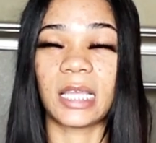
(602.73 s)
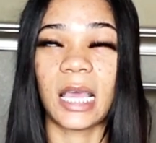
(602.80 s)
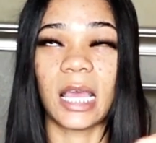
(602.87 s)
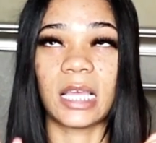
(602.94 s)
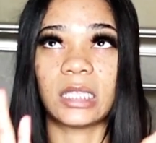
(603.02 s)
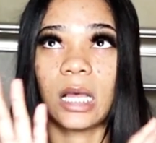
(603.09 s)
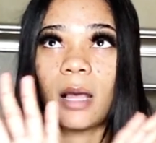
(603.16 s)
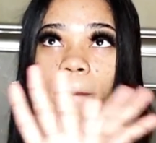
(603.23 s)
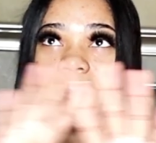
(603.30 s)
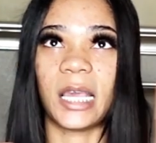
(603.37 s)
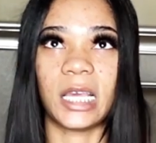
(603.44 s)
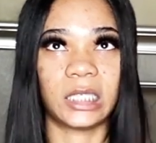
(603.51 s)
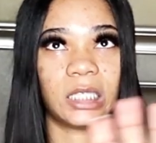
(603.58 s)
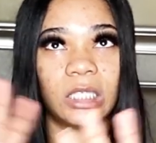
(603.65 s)
has
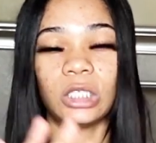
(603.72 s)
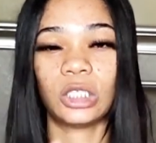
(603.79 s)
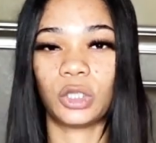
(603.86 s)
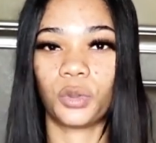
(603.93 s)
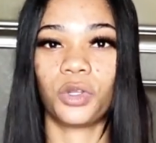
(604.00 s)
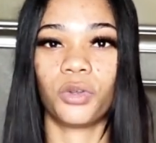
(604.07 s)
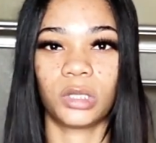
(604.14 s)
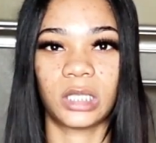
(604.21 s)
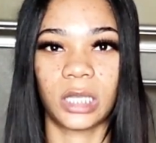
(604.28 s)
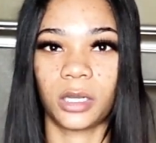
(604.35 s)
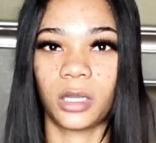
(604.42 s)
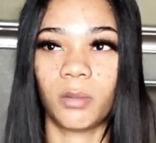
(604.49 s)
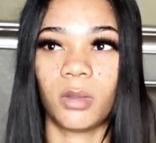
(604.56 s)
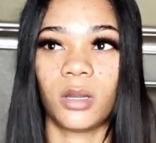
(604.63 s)
amazing studio
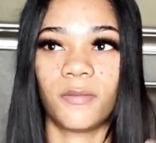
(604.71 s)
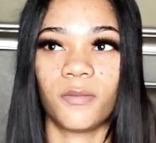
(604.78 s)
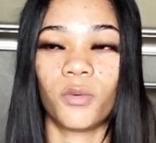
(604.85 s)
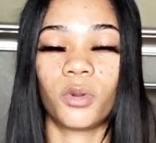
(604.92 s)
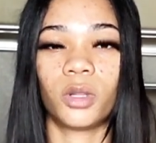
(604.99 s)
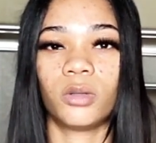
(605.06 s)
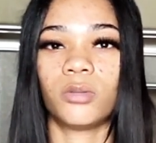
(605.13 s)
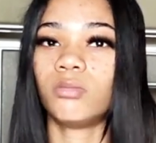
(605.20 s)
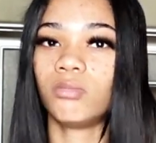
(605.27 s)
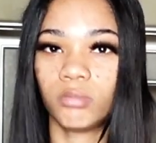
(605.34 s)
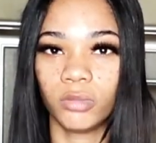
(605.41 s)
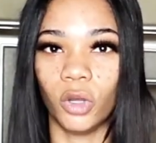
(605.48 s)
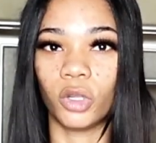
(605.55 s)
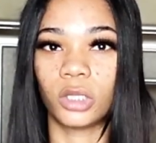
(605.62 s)
setup, and if you want to
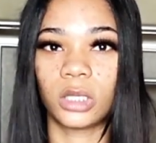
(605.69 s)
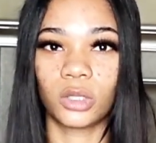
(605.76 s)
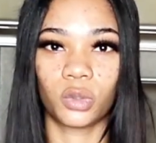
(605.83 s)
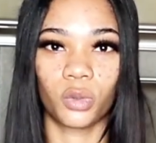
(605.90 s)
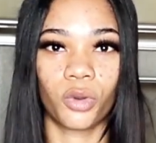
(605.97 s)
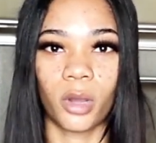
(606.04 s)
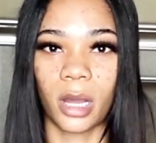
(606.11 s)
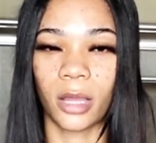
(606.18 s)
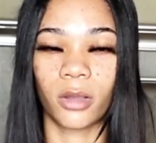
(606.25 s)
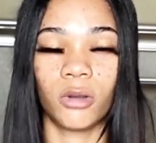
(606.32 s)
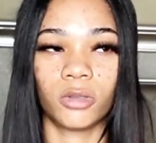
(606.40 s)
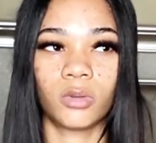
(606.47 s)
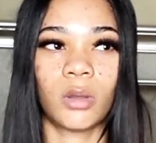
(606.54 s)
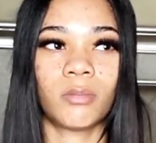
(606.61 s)
go to the studio I go
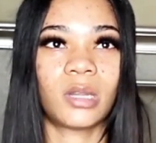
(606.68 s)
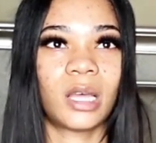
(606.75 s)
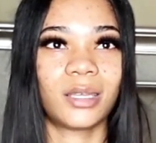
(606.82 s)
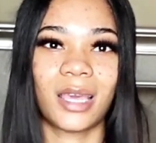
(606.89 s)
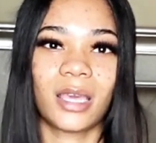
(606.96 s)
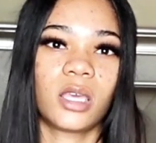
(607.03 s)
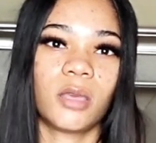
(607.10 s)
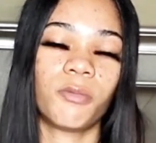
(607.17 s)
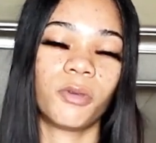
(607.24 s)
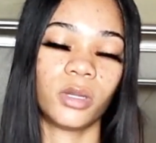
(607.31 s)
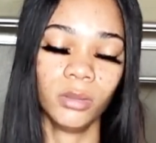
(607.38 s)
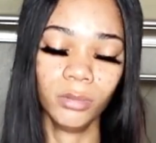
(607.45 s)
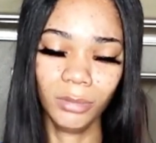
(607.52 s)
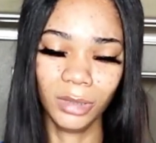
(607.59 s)
to, I'm not gatekeeping,
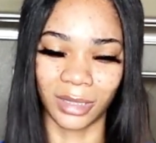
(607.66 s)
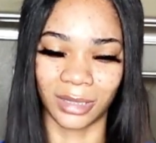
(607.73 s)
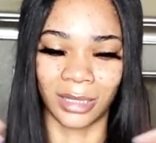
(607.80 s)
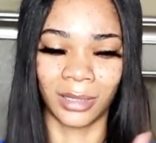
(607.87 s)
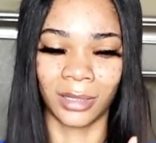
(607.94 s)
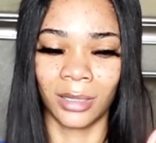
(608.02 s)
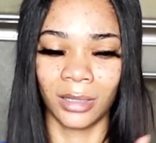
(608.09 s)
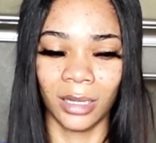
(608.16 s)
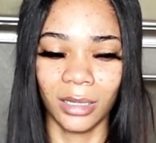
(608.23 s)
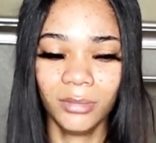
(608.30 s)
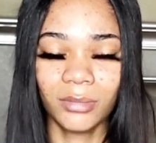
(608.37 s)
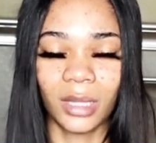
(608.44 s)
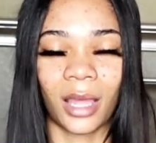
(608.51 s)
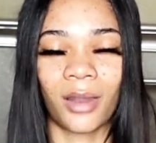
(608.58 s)
because at the end of the day,
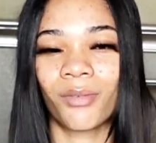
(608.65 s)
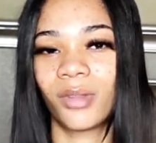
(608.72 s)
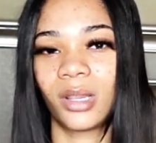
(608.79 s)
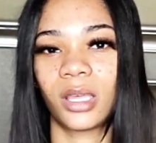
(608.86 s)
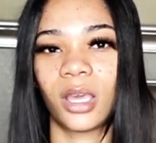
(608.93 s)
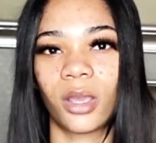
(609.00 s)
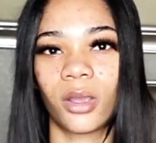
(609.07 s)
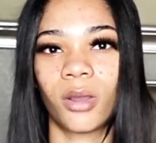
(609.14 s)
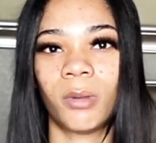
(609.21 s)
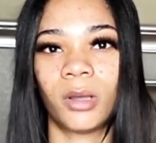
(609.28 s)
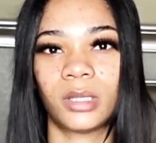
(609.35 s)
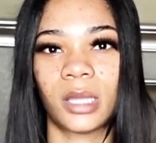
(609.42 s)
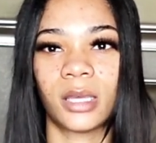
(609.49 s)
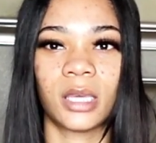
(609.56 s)
I don't really care
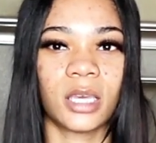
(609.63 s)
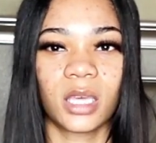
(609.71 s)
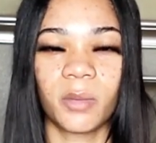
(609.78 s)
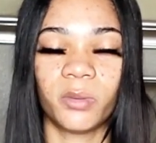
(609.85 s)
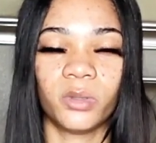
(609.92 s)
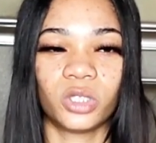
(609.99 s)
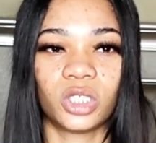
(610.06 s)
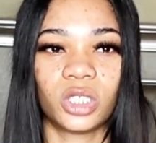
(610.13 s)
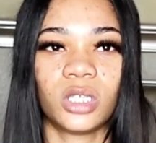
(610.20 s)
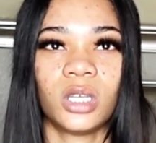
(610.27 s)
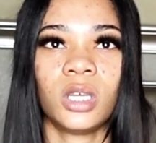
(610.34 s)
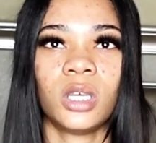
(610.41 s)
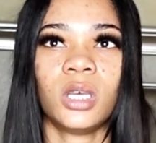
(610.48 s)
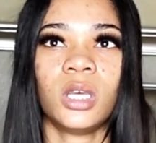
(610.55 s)
about that gatekeeping shit,
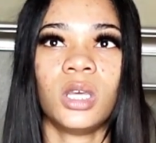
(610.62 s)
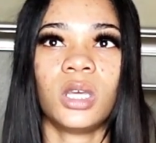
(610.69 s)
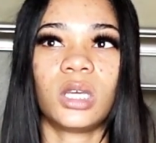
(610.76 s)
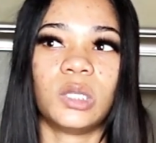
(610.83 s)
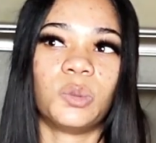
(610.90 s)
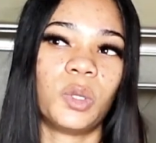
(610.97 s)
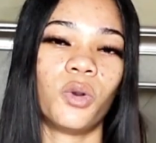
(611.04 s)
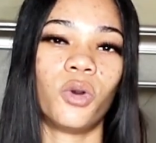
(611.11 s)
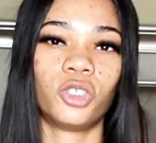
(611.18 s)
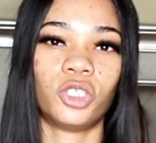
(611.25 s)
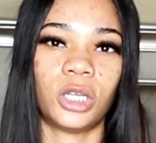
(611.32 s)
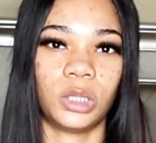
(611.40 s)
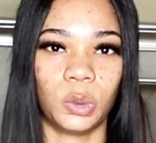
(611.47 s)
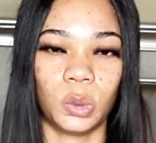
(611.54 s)
because we all
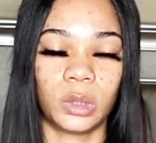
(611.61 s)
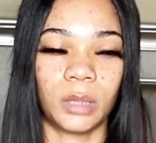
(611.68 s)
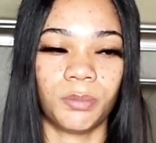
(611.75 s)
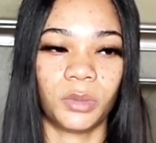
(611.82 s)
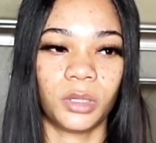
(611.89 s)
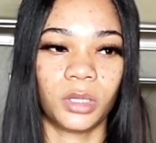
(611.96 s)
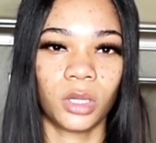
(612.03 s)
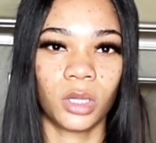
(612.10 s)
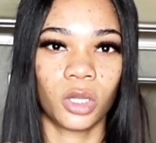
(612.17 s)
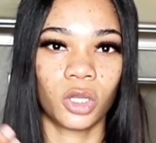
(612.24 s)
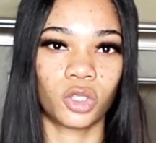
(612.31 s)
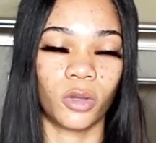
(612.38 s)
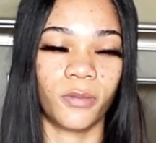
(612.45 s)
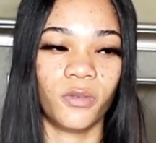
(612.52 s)
trying to do something.
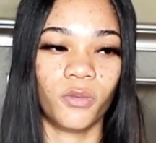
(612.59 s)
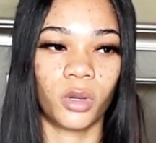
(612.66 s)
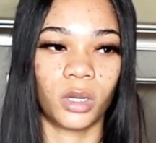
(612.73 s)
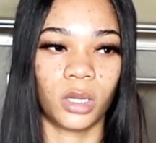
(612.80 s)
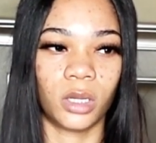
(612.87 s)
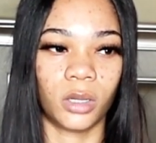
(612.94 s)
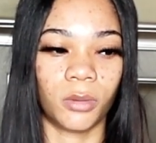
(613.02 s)
So if you want to